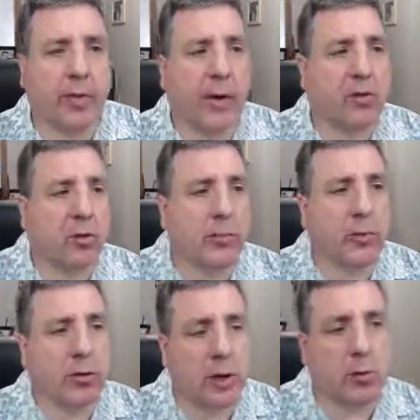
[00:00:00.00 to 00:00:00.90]
That's your
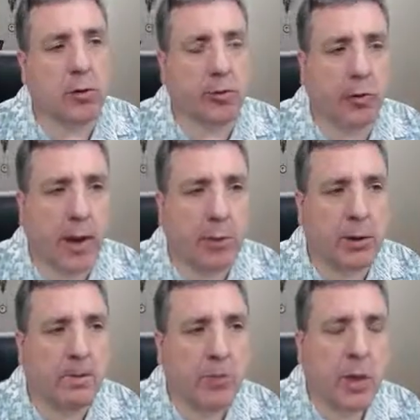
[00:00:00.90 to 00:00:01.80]
vertebral
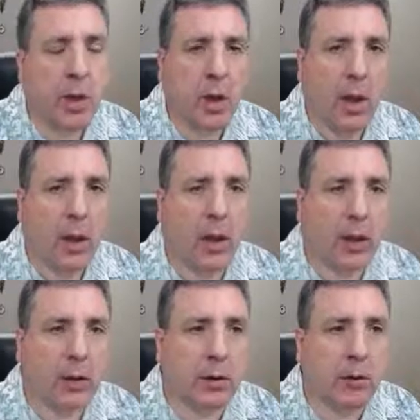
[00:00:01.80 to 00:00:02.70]
foramen,
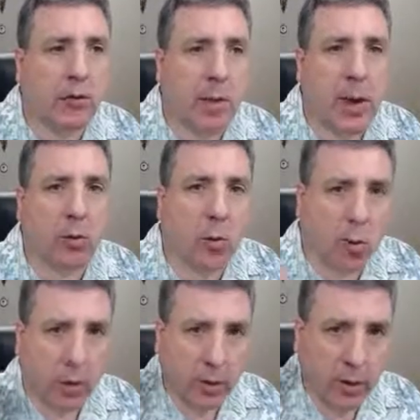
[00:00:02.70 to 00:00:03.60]
and the spinal
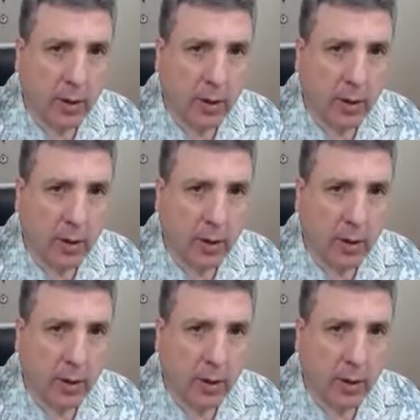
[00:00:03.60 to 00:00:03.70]
cord